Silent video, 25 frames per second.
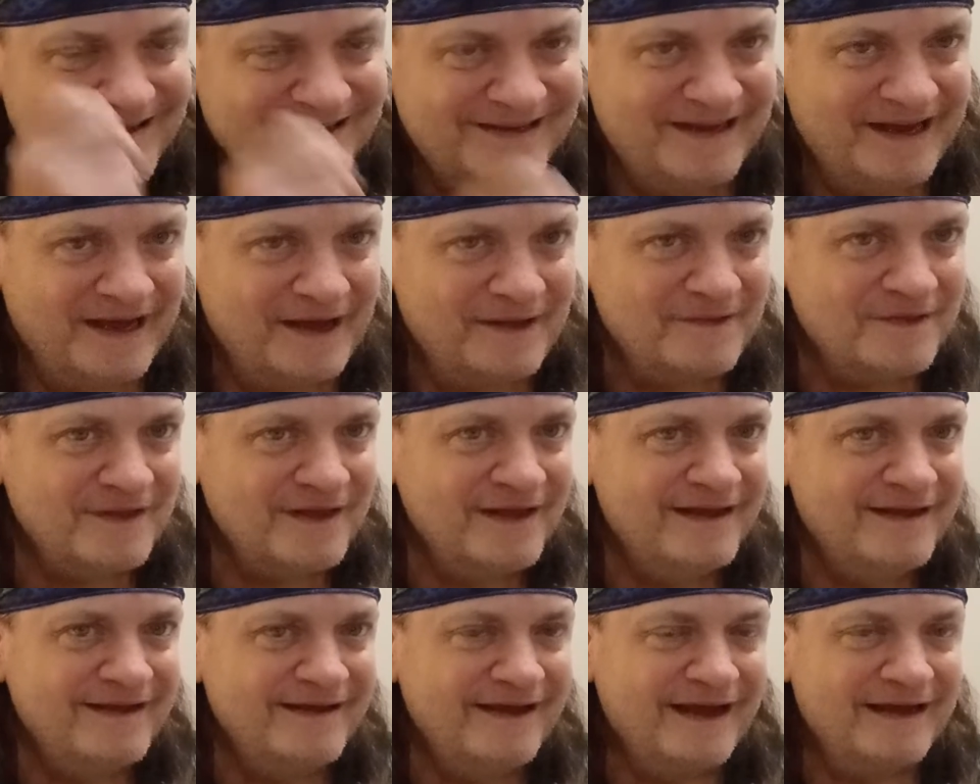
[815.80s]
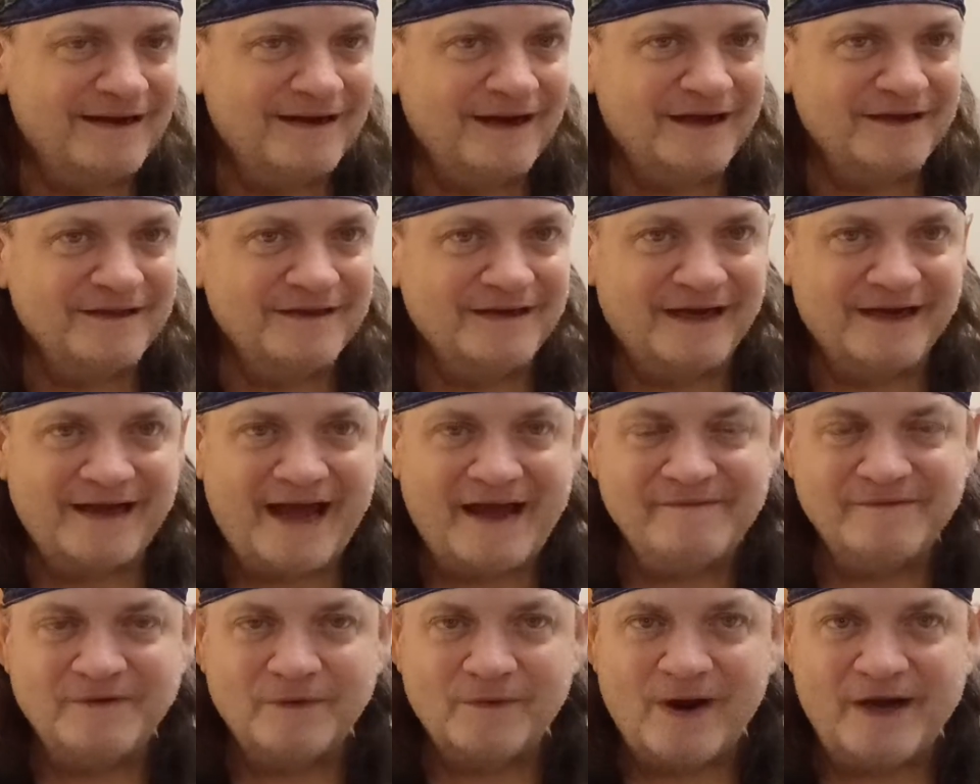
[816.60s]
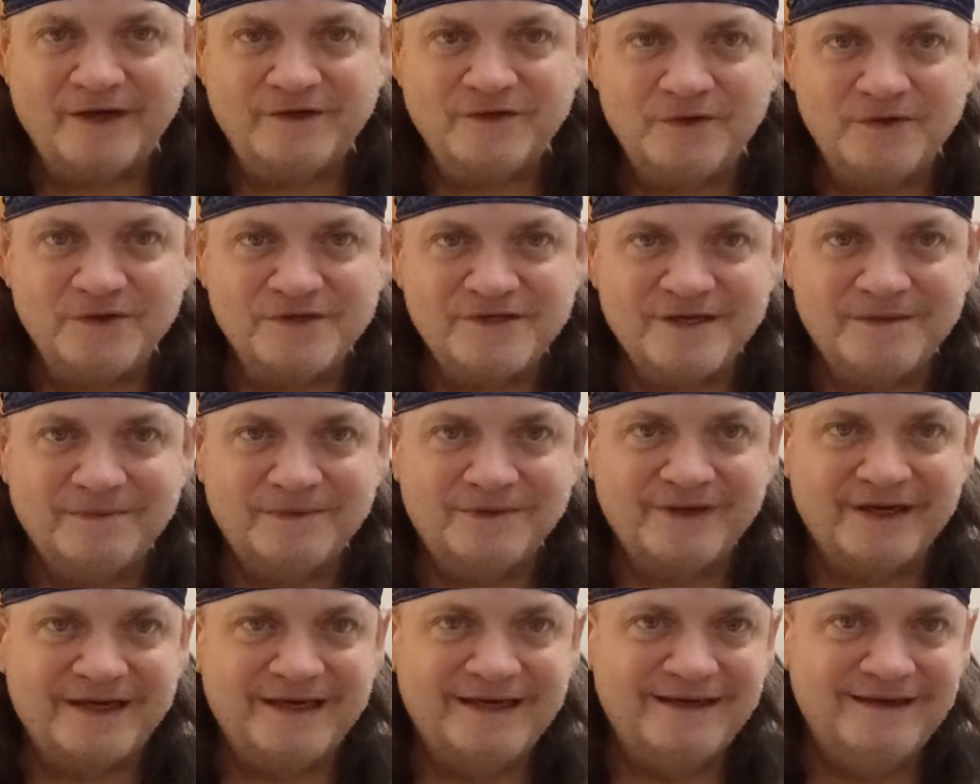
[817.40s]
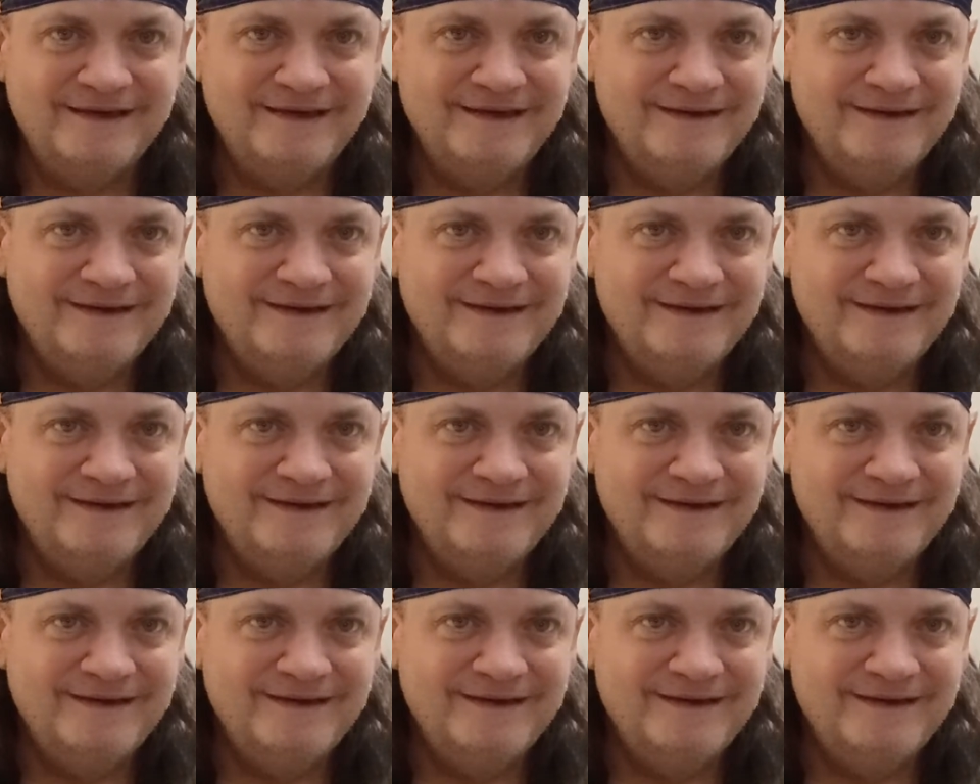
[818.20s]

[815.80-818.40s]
yeah, like having the right to assemble, yeah.